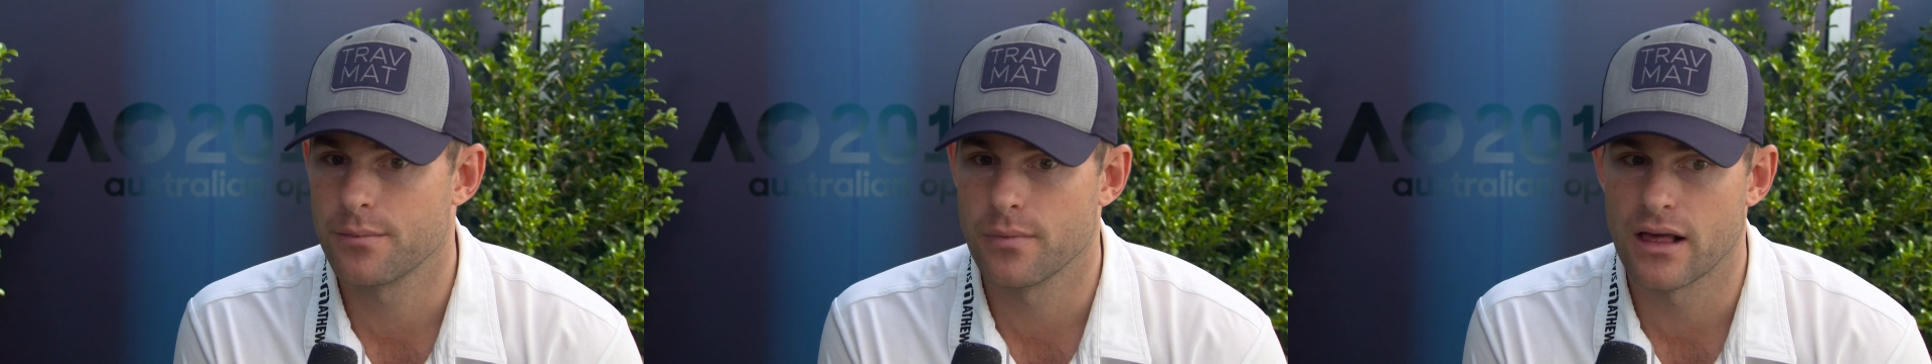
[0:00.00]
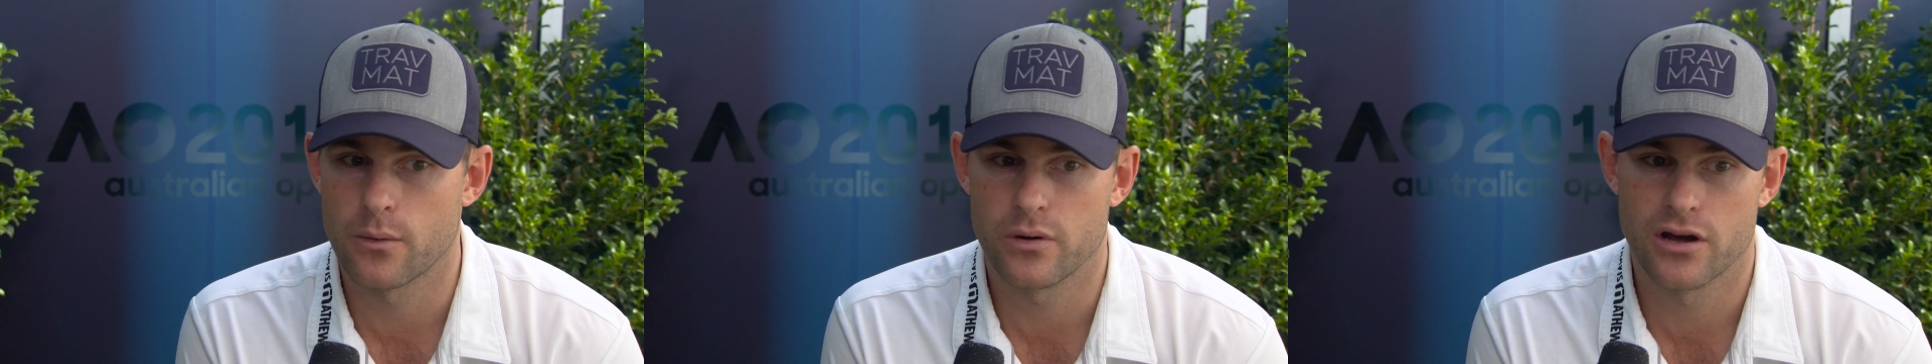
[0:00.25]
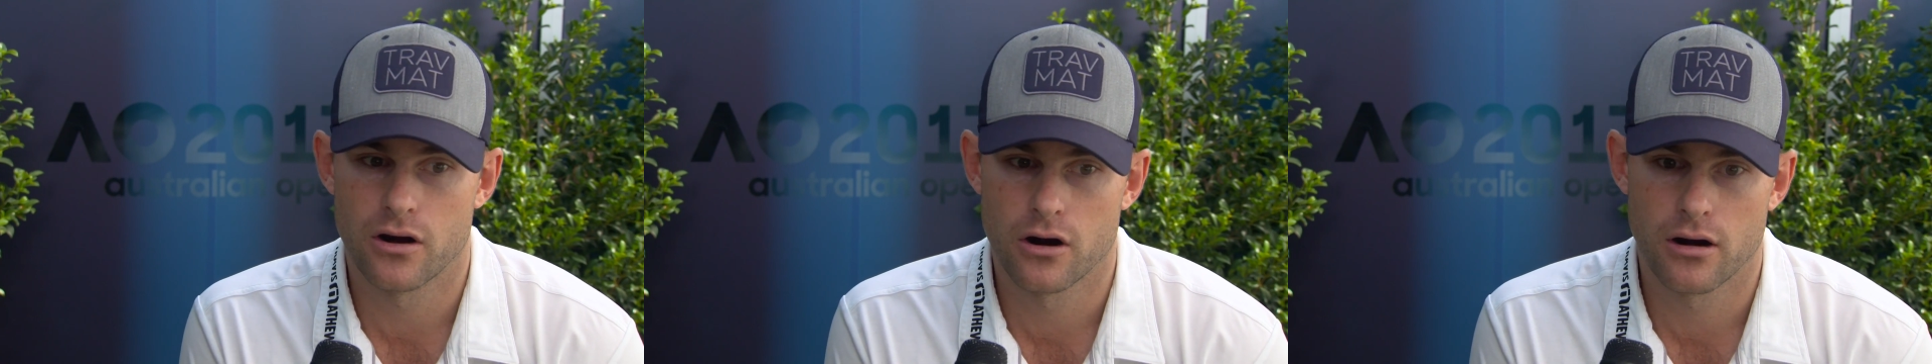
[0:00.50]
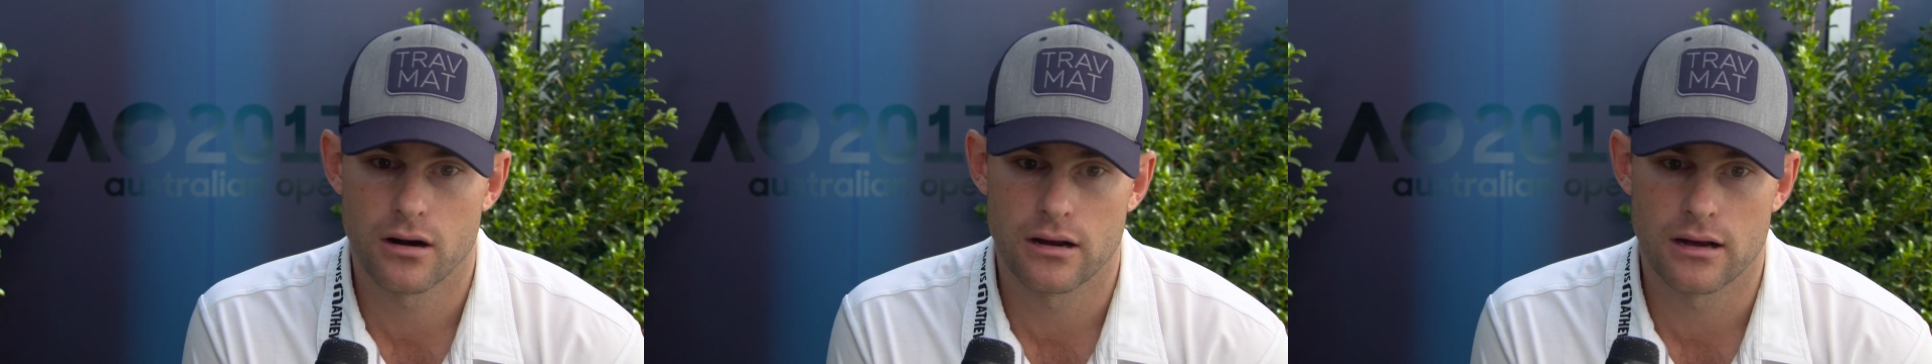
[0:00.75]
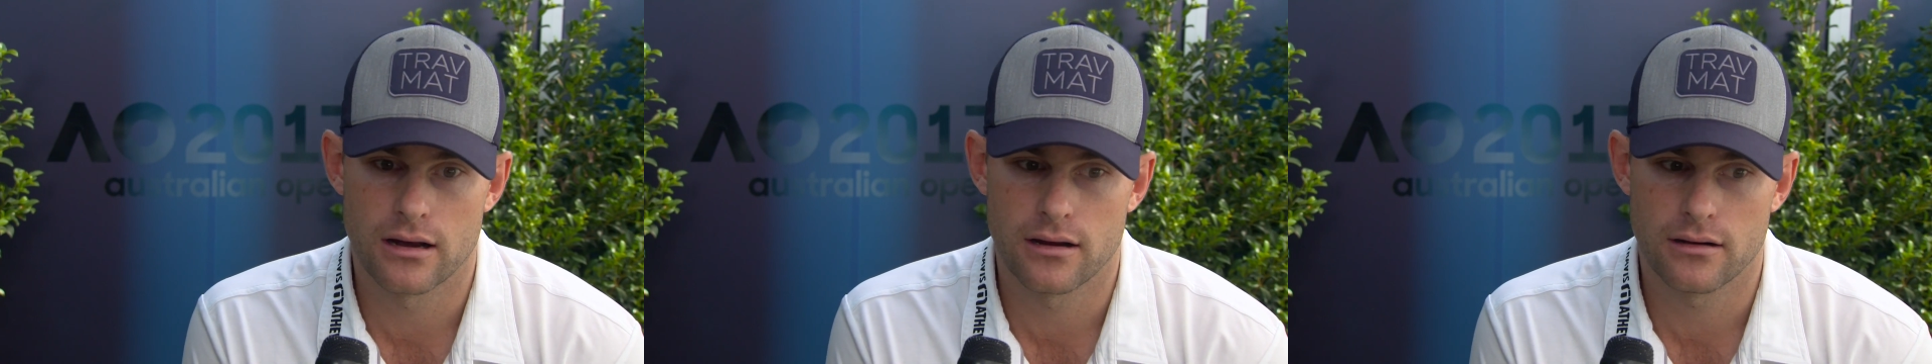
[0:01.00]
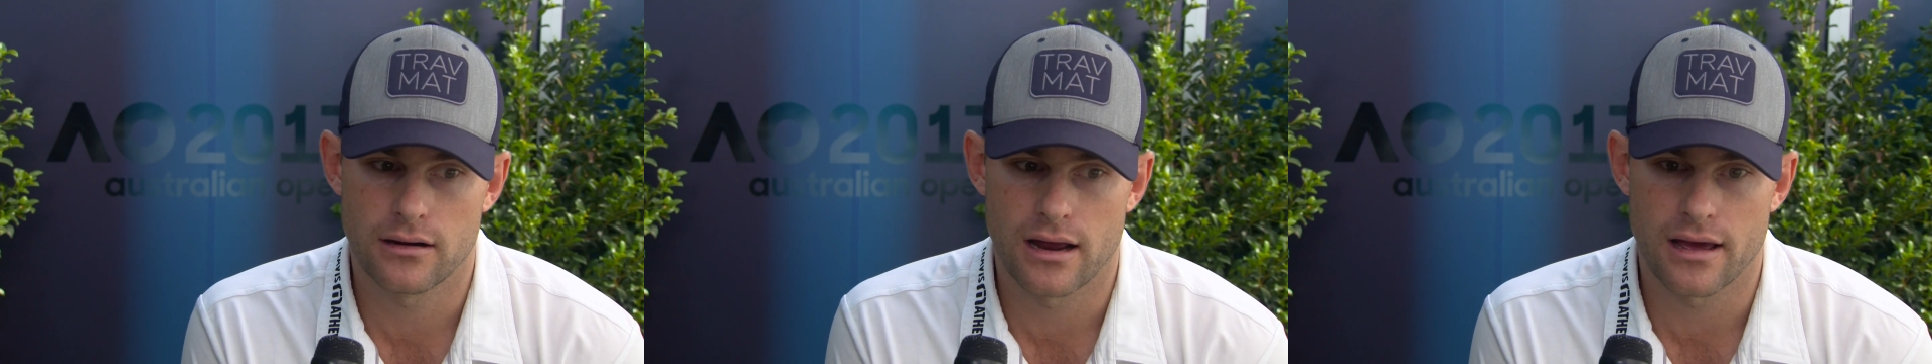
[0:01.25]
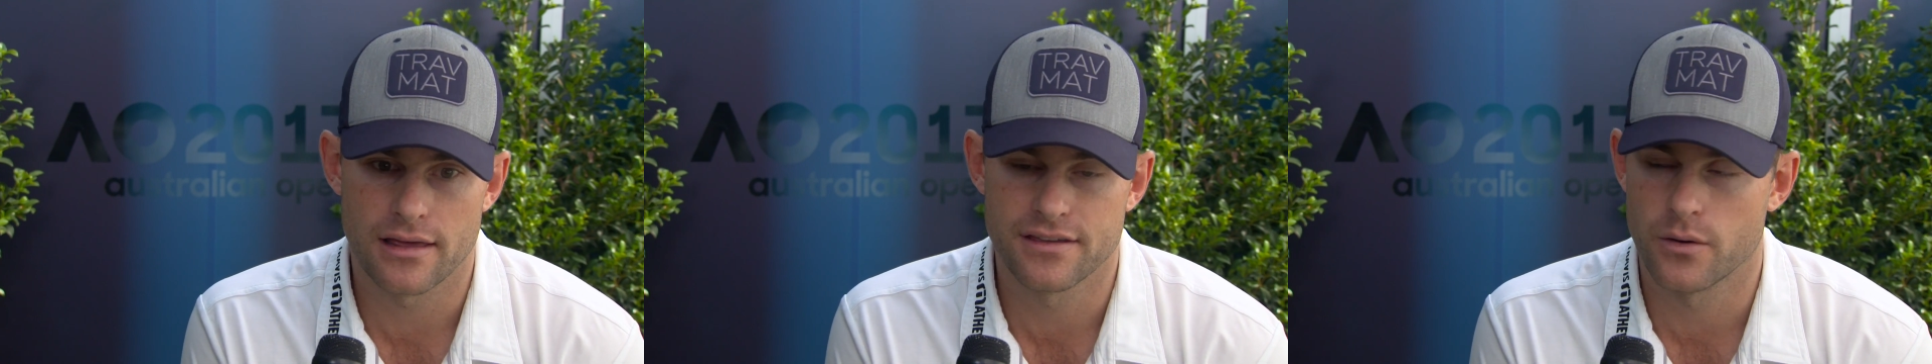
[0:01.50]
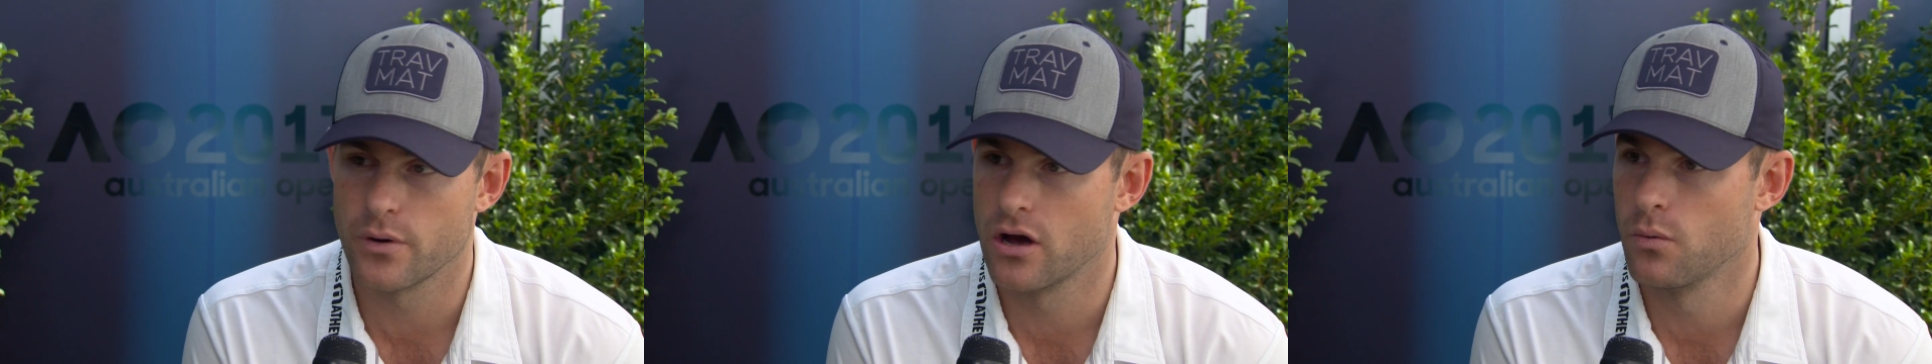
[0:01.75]
like we are, uh, I, I,
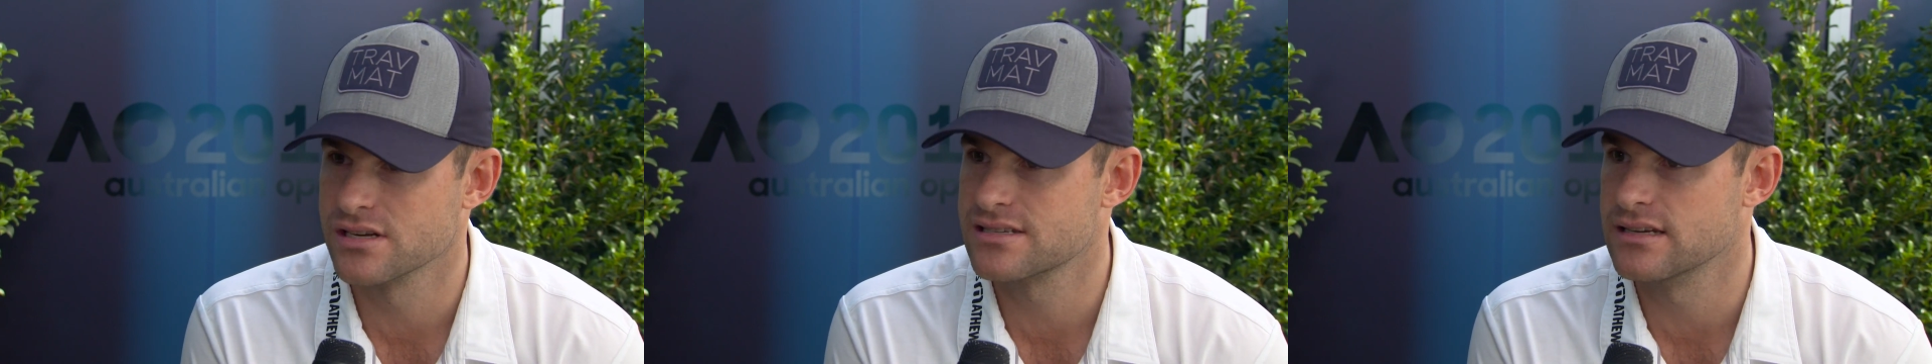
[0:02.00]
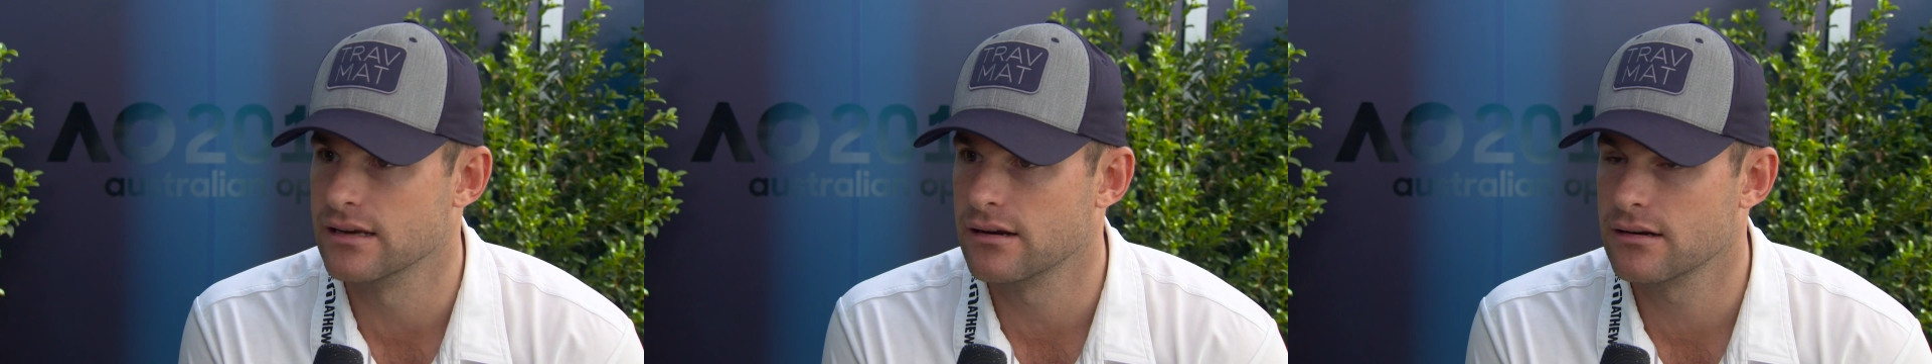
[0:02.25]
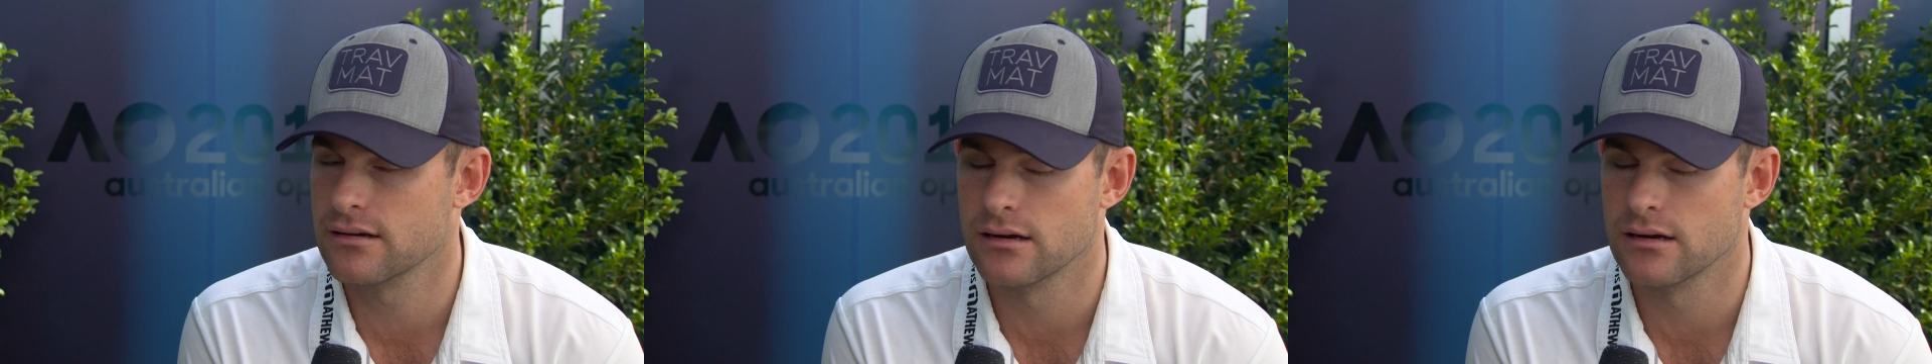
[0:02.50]
think we all want to see it.